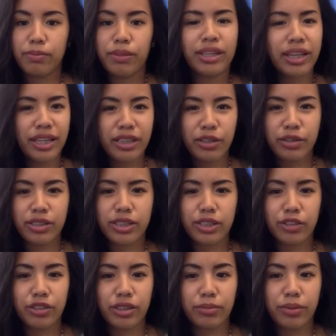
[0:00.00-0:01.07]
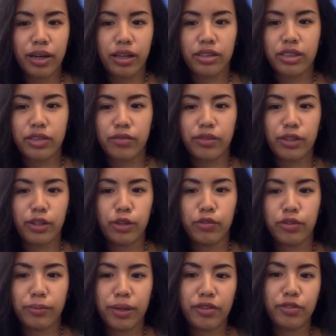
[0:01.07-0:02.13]
but then I noticed a green box hovering
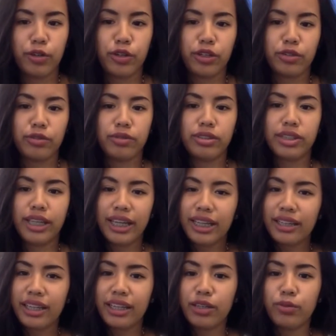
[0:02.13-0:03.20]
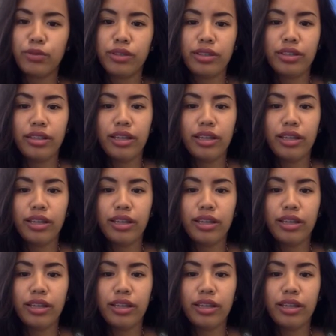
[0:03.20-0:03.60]
over my photo, stating that it would